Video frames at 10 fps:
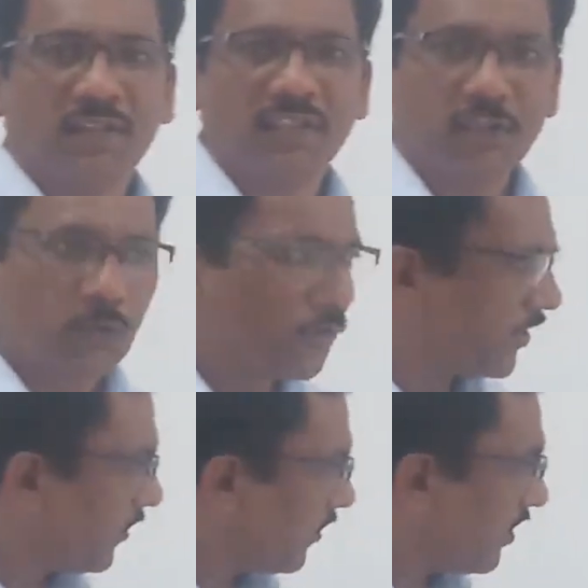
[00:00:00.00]
Dear
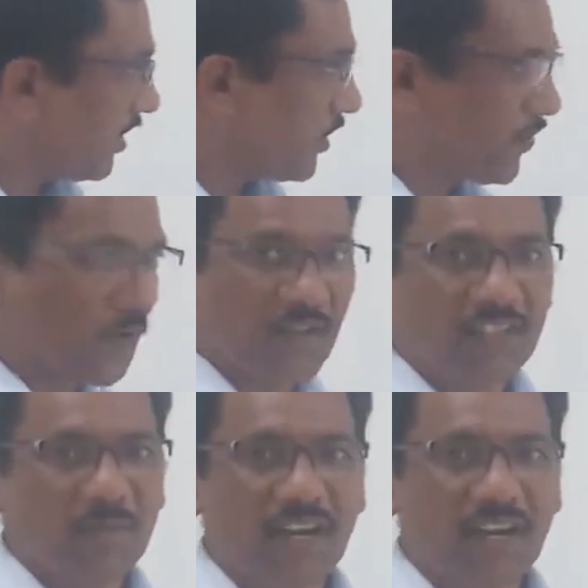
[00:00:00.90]
students, you got some